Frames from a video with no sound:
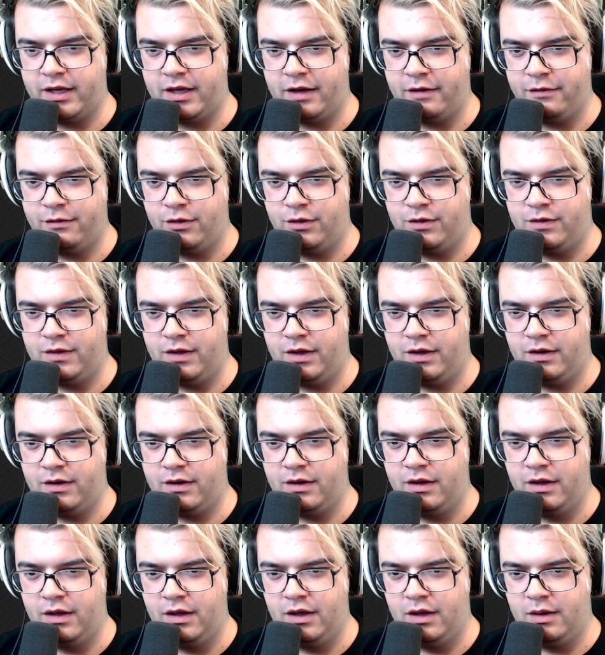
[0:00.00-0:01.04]
Have you seen
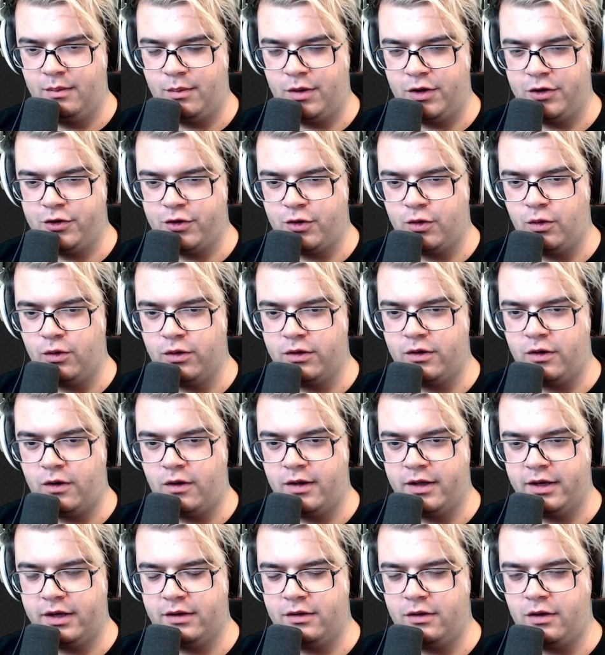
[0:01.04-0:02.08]
much cold calling.